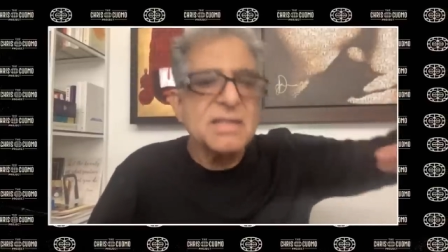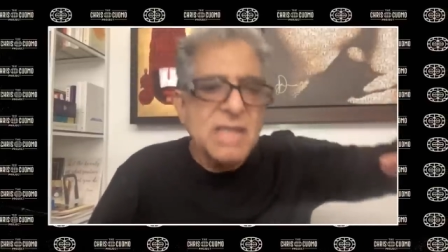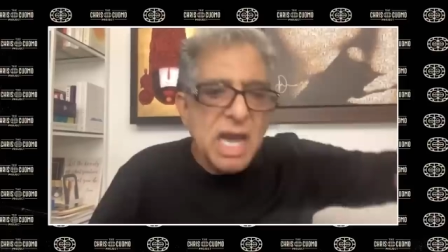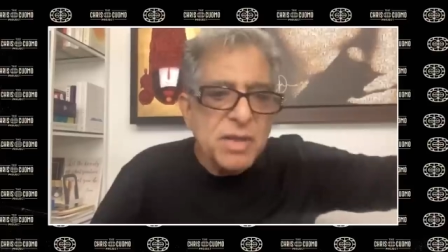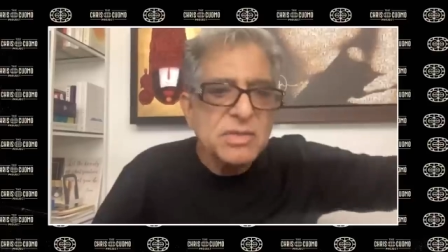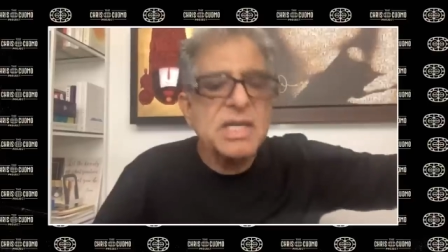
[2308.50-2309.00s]

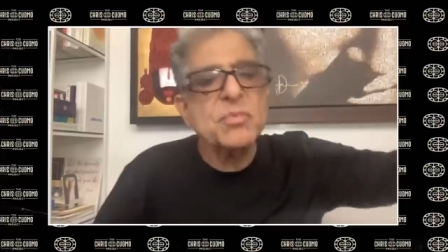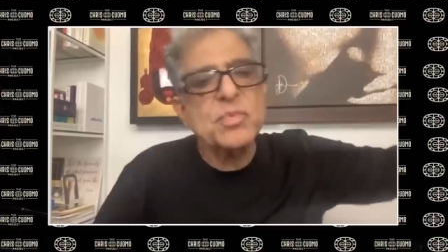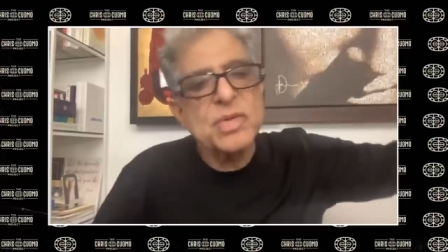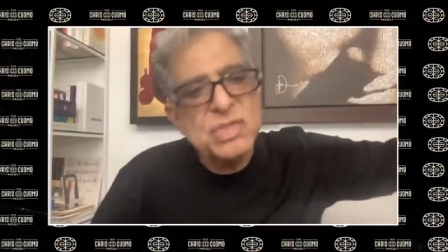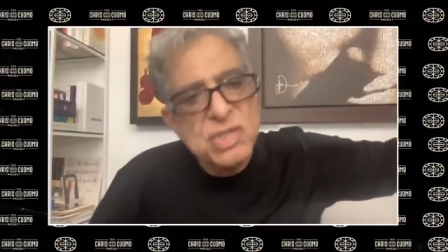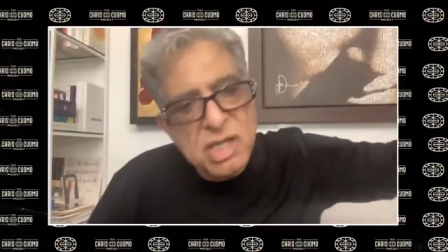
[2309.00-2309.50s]

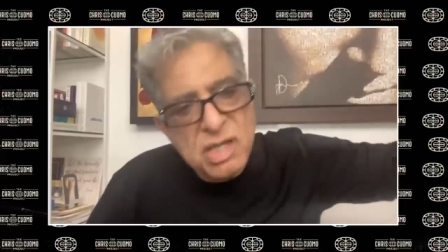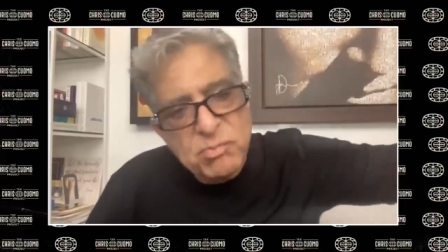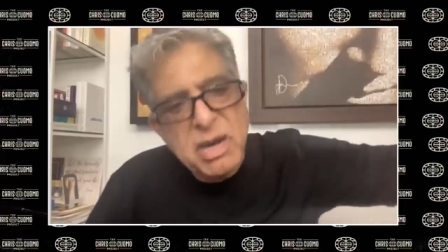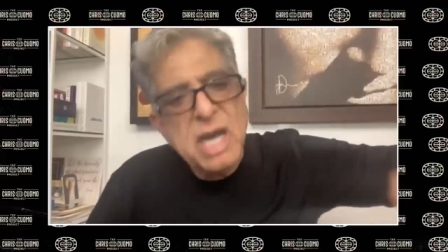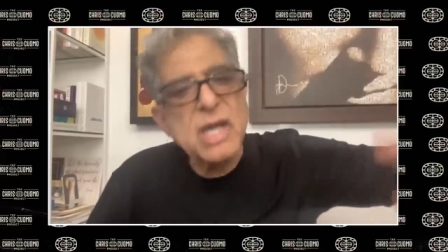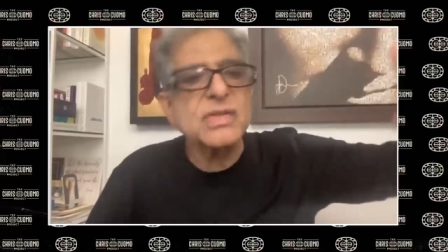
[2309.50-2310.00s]
temperature,
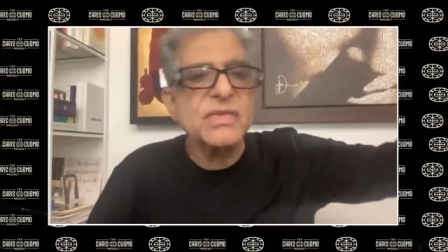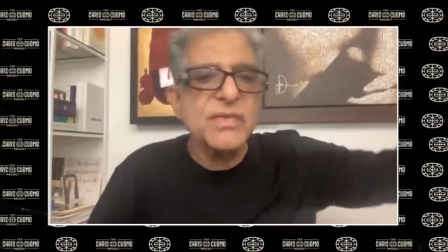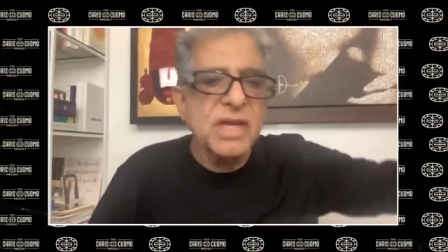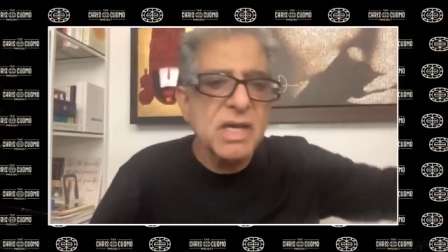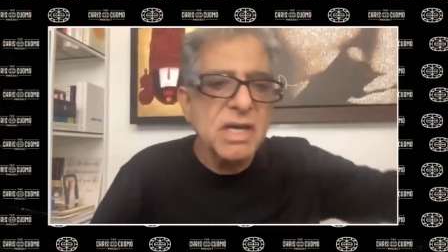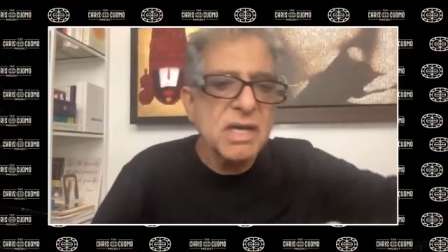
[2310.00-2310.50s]

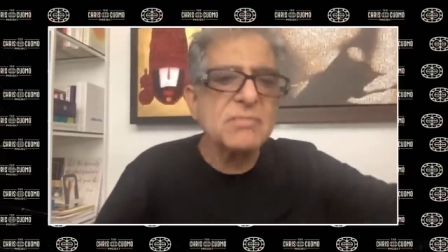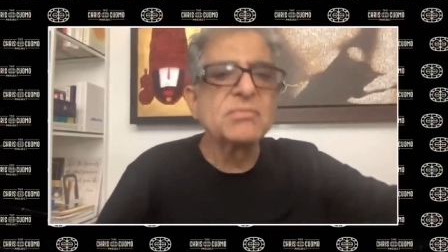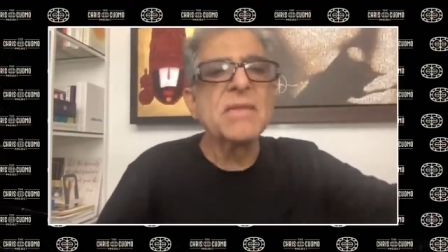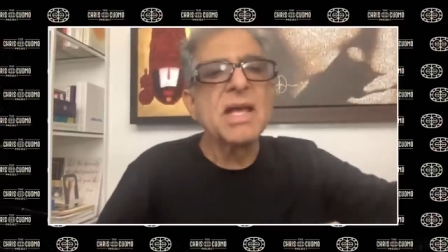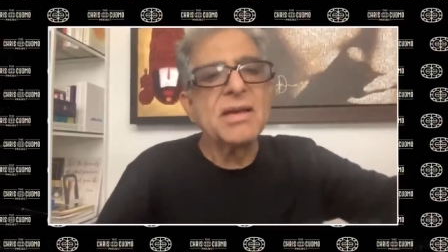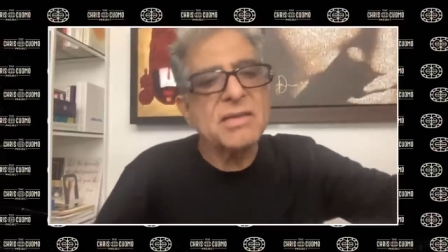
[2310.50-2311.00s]
biosphere,
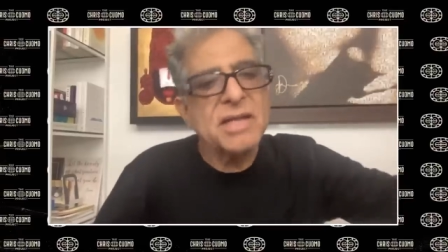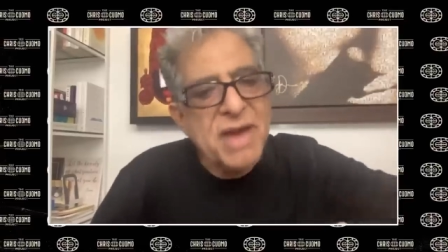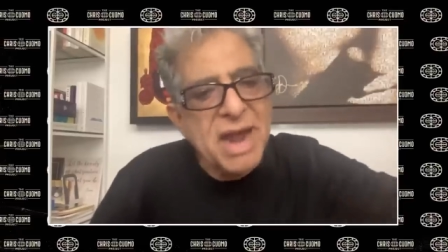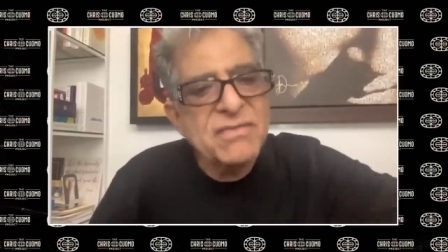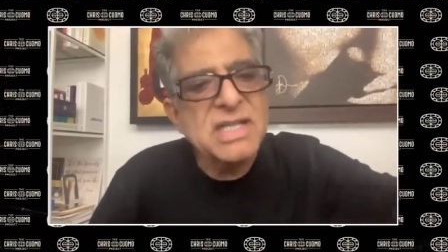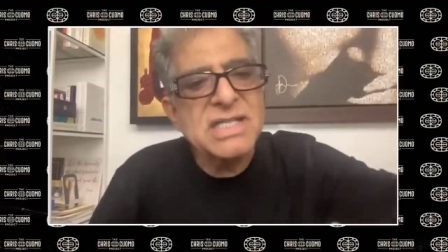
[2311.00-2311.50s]

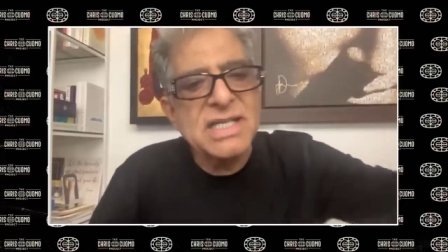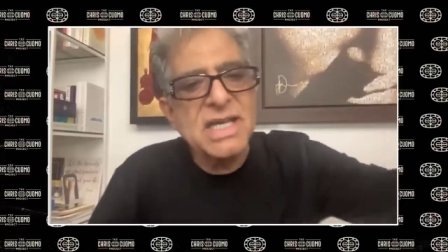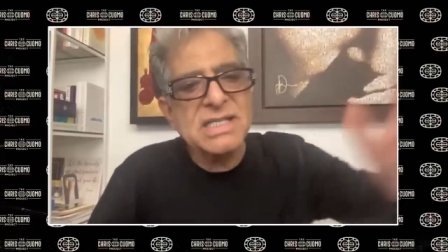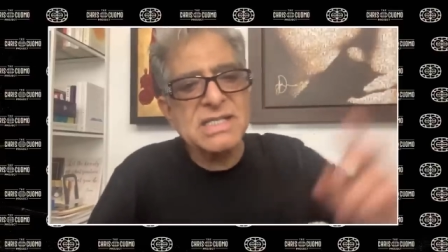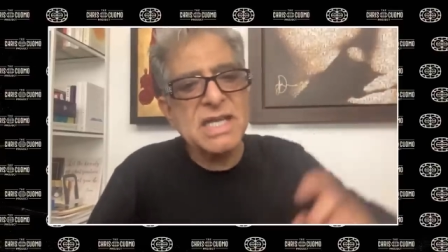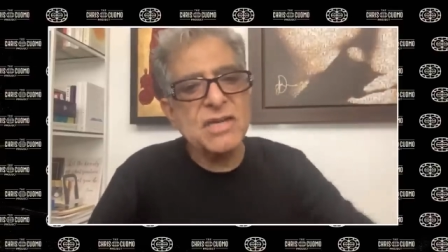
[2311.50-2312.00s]
gravity,
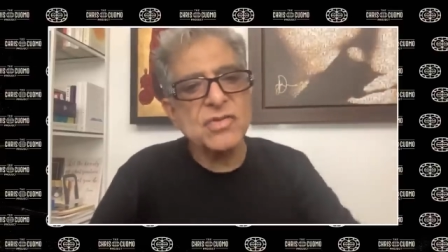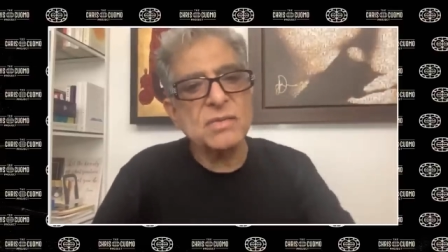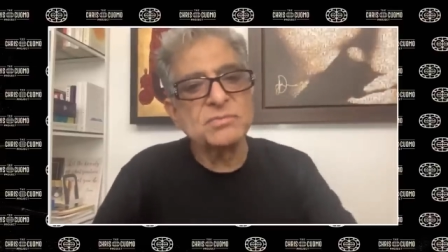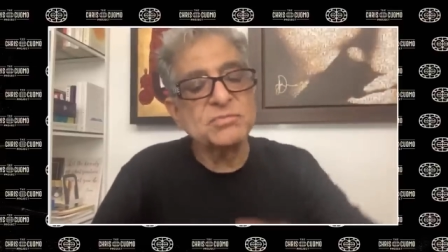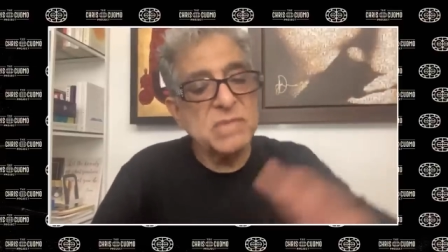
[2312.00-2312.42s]
etc.